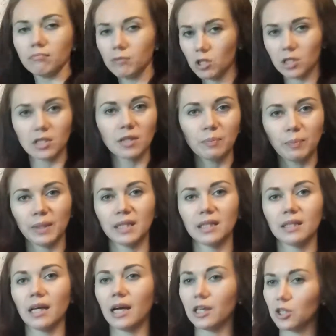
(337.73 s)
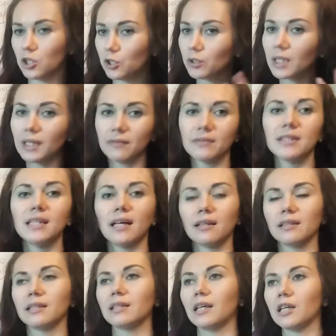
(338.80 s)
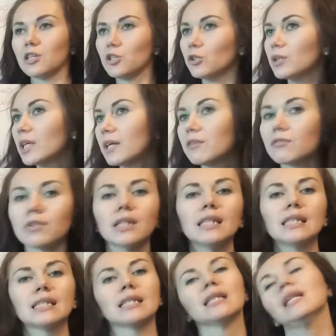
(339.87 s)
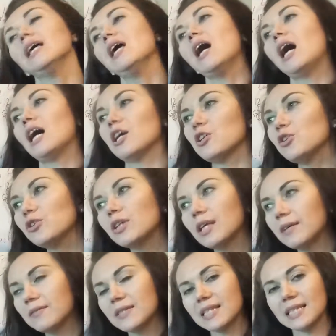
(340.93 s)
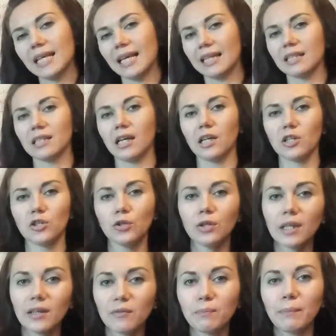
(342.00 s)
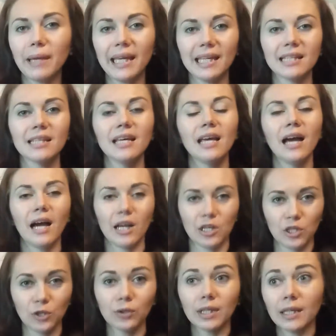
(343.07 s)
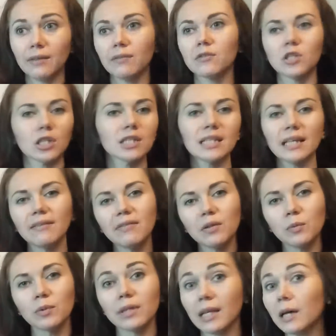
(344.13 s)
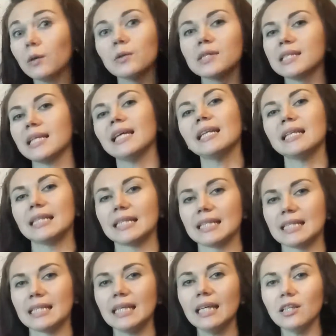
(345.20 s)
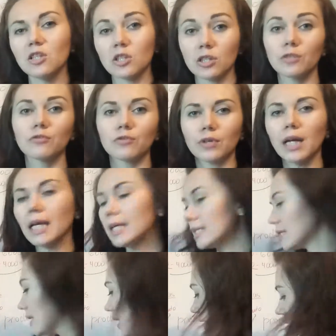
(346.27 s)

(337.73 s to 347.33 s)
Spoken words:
Just repeat it. I should have done it. I should have written. I should have sent. I should have made. I should have, just even without sentence. Yeah, just a phrase.